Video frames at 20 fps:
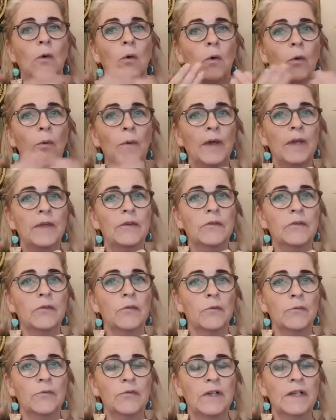always
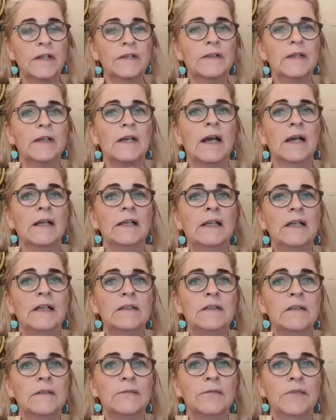conflicting,
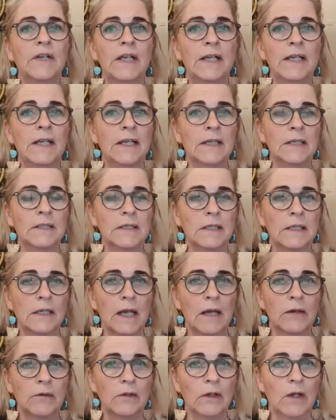uneasy feelings
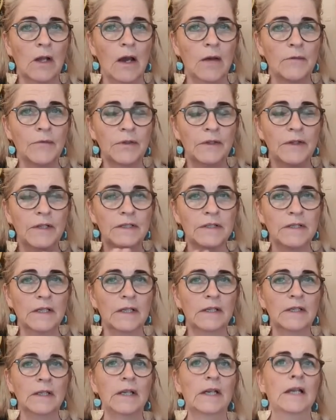around love, and this
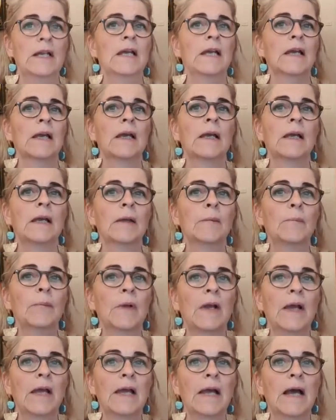can really
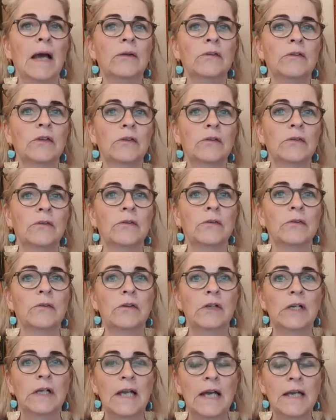play out in the
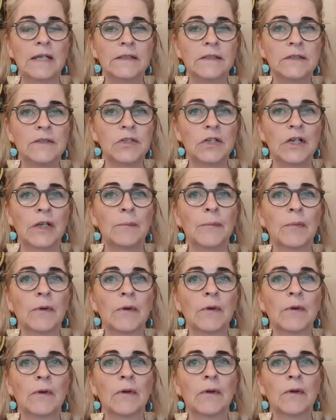relationship
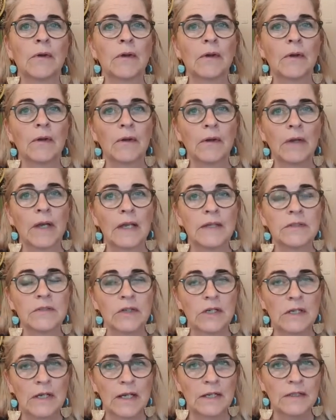as
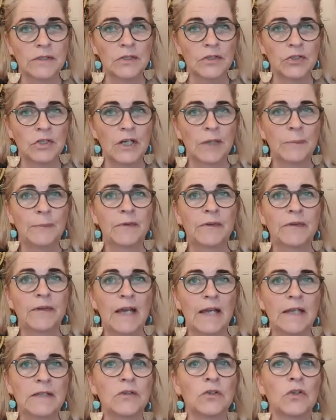relationship
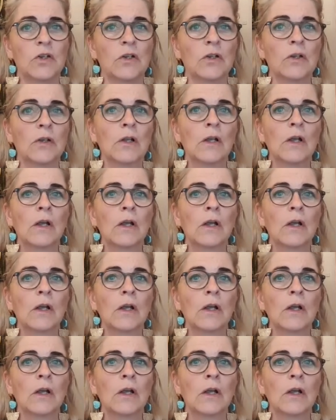tension.